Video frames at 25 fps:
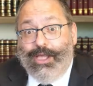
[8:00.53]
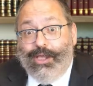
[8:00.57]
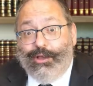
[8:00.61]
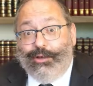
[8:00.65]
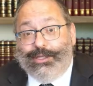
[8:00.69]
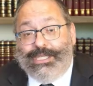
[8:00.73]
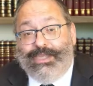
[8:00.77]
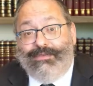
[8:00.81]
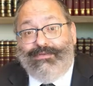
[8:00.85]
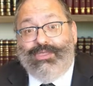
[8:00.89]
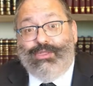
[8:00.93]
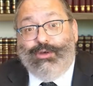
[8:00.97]

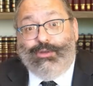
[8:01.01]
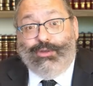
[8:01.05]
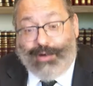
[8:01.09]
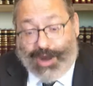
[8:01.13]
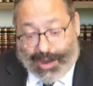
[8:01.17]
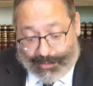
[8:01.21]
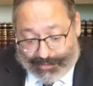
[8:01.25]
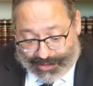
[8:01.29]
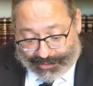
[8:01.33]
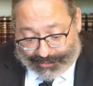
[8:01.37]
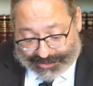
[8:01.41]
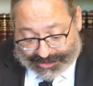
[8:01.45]
Because even though the
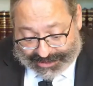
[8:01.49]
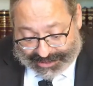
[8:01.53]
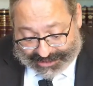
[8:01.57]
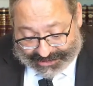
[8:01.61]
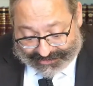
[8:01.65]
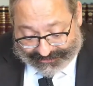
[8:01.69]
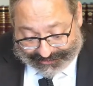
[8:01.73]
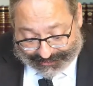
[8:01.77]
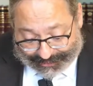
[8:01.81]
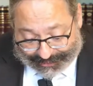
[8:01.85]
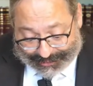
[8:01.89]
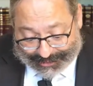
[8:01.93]
Rambam
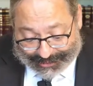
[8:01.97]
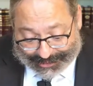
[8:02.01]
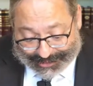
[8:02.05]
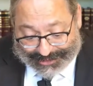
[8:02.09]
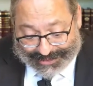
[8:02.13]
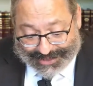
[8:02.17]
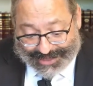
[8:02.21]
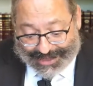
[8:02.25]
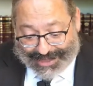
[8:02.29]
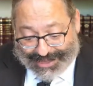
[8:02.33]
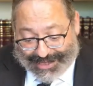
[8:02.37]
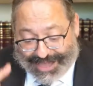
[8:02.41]
says
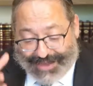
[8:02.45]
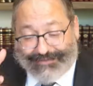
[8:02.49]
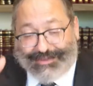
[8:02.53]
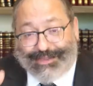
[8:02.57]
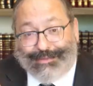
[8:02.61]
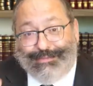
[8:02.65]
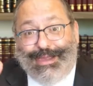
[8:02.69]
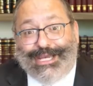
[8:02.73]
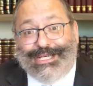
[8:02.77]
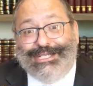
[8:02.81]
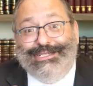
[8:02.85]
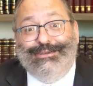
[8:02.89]
first, you have
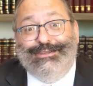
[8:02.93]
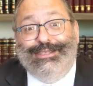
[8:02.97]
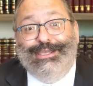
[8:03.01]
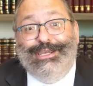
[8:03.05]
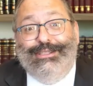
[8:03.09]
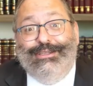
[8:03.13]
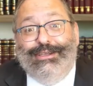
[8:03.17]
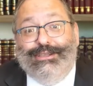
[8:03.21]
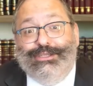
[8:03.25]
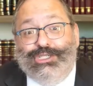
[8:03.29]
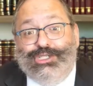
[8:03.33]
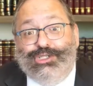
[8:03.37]
to make sure that
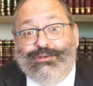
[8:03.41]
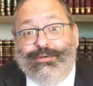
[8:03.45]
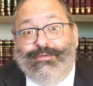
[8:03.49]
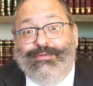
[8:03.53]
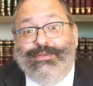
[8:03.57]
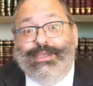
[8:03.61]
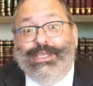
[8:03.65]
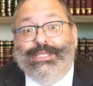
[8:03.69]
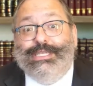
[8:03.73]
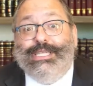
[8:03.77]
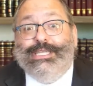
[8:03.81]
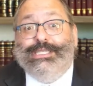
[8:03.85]
he does
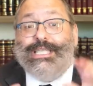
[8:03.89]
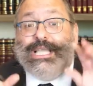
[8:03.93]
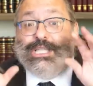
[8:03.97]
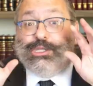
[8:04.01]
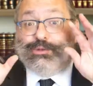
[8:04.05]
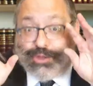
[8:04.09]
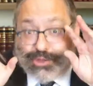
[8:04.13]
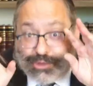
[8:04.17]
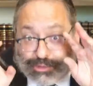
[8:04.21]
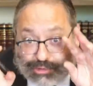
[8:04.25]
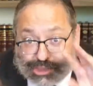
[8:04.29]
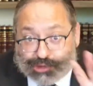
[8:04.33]
tshuva, he says
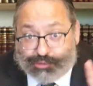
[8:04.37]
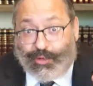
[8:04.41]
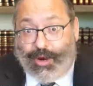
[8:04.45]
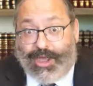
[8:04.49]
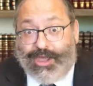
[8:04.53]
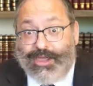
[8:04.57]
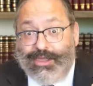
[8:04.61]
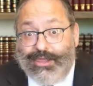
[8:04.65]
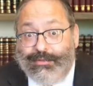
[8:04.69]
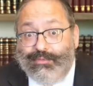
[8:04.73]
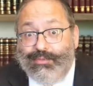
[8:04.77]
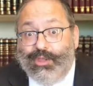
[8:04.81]
that's what you
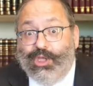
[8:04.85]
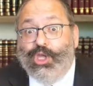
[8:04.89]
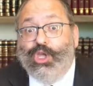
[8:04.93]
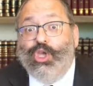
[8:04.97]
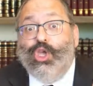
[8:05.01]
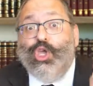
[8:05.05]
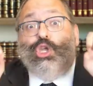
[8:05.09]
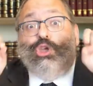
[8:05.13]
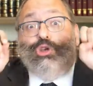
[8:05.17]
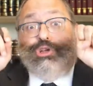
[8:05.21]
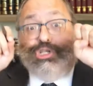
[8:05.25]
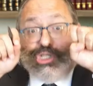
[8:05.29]
try.
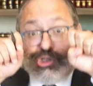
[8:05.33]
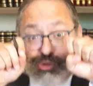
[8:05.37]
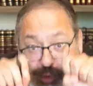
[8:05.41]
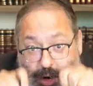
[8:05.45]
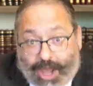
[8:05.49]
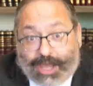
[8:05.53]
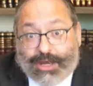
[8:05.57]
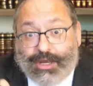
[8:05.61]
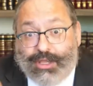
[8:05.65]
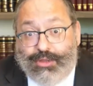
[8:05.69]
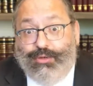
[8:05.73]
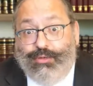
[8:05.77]
You
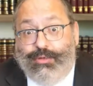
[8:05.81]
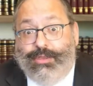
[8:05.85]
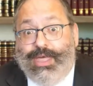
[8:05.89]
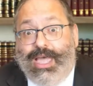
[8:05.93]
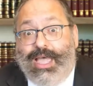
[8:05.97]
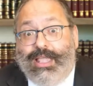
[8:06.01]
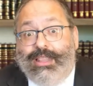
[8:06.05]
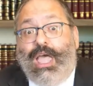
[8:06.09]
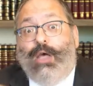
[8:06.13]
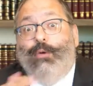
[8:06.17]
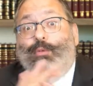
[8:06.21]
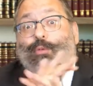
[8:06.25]
try to do
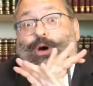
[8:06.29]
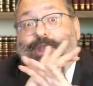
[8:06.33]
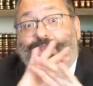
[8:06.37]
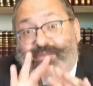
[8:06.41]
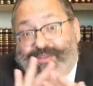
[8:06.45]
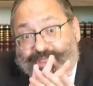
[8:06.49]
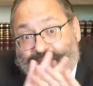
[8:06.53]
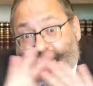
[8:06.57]
that. And what if